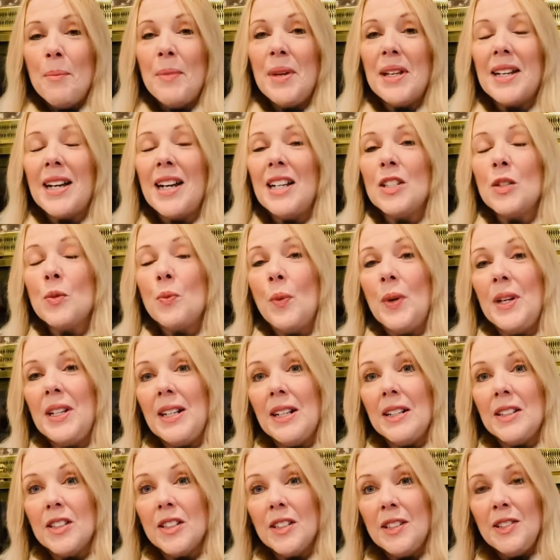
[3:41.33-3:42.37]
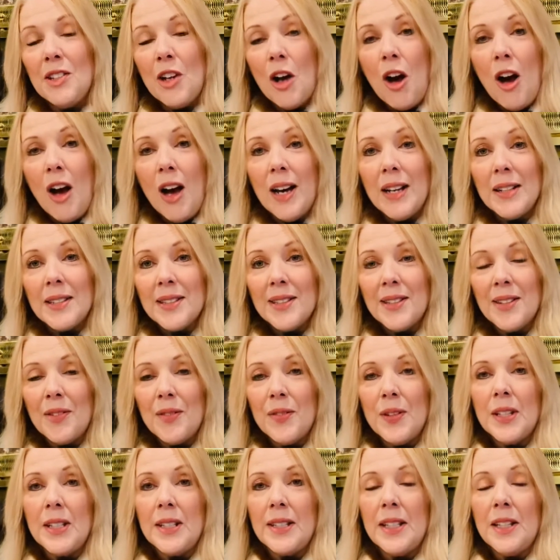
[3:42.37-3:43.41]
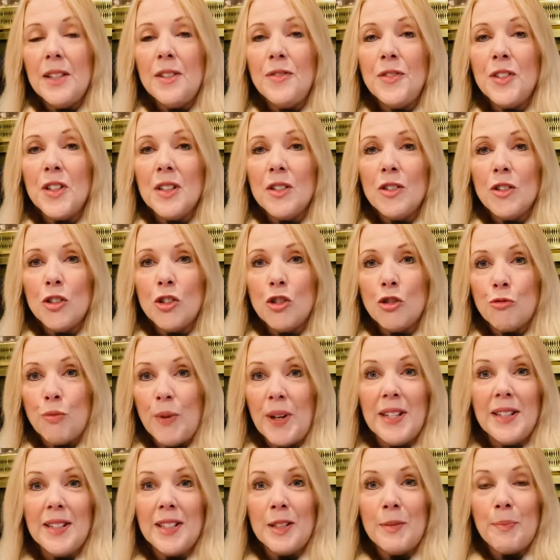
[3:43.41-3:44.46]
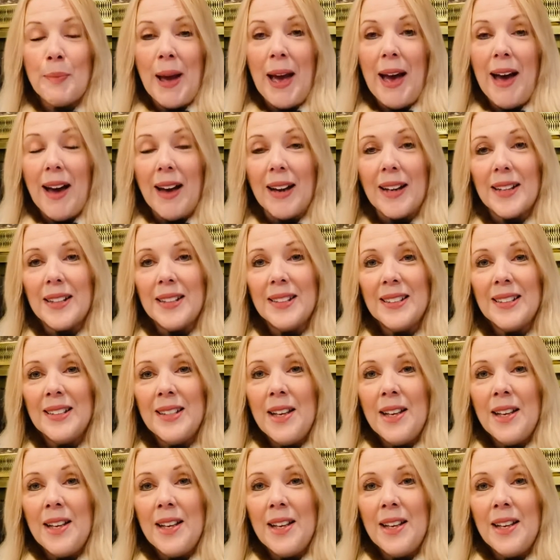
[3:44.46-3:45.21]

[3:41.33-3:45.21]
Because when it's not, the gift shrinks back